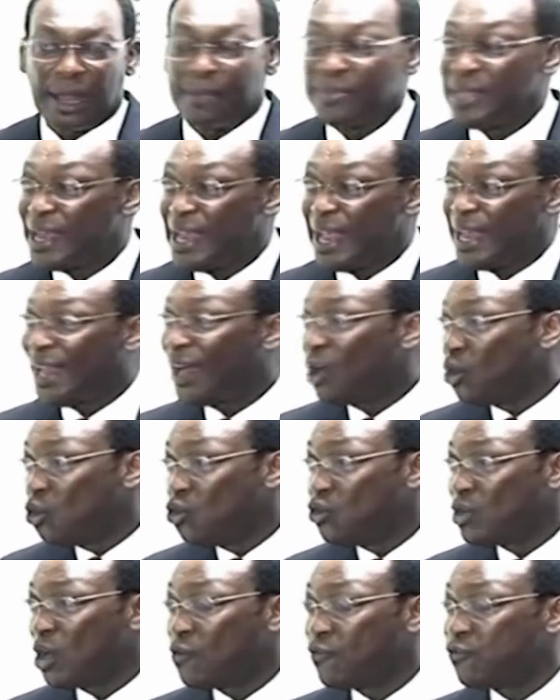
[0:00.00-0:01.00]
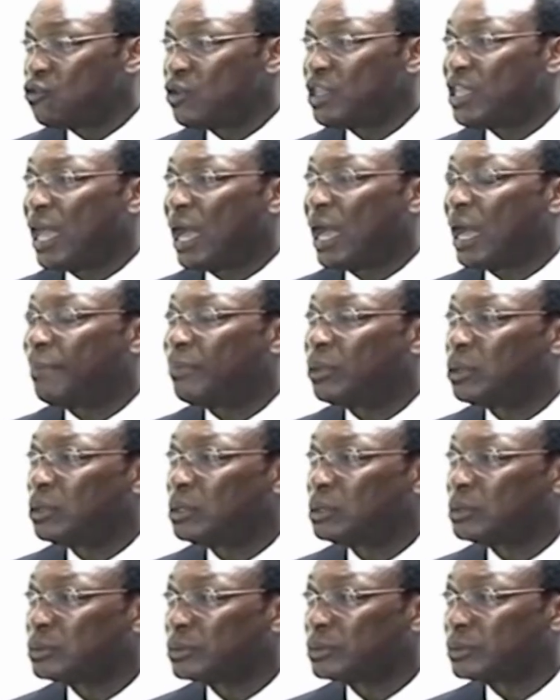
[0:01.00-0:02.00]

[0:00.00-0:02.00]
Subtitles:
Na mjadala huu naufungia hapo.